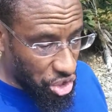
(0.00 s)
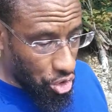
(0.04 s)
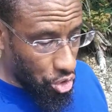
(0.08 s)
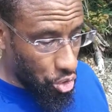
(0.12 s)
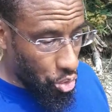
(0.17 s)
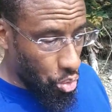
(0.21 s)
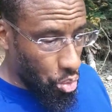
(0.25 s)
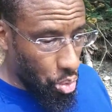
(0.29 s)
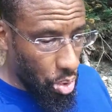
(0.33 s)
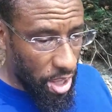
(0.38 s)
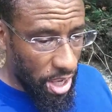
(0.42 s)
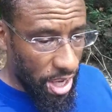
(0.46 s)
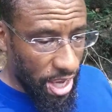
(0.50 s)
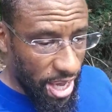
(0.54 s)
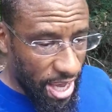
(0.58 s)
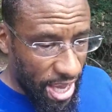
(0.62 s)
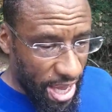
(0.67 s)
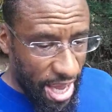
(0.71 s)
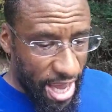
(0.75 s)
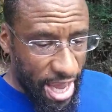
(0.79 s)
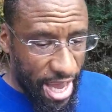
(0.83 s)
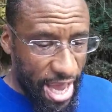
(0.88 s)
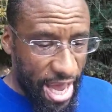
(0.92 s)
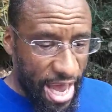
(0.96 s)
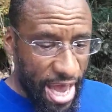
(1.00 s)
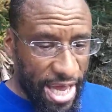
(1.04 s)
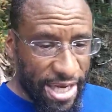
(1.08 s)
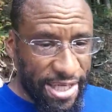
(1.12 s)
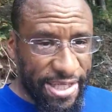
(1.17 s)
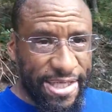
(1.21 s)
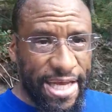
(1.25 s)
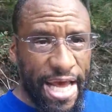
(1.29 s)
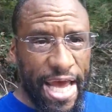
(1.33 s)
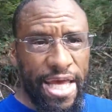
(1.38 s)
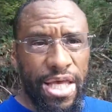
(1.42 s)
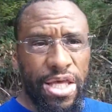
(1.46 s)
you
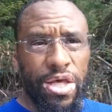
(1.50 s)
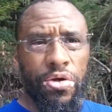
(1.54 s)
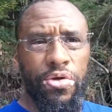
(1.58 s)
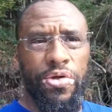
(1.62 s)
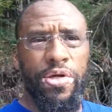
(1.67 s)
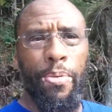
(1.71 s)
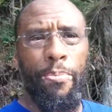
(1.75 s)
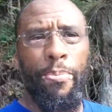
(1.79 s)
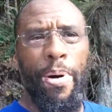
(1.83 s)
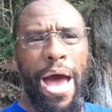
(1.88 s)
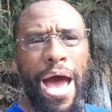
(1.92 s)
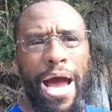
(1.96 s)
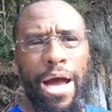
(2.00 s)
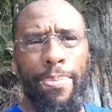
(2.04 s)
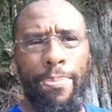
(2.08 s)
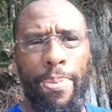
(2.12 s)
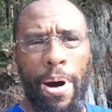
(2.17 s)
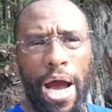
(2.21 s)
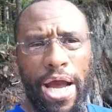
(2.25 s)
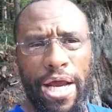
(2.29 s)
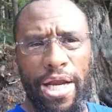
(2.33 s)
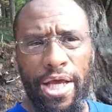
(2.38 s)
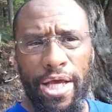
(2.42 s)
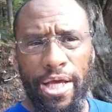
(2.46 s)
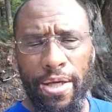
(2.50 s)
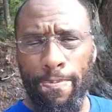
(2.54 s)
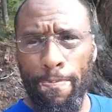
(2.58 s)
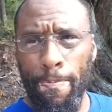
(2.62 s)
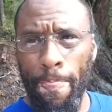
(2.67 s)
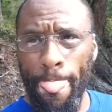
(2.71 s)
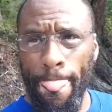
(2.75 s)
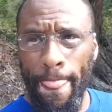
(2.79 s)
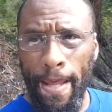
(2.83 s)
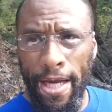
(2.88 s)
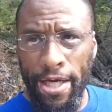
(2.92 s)
and take you to backbiting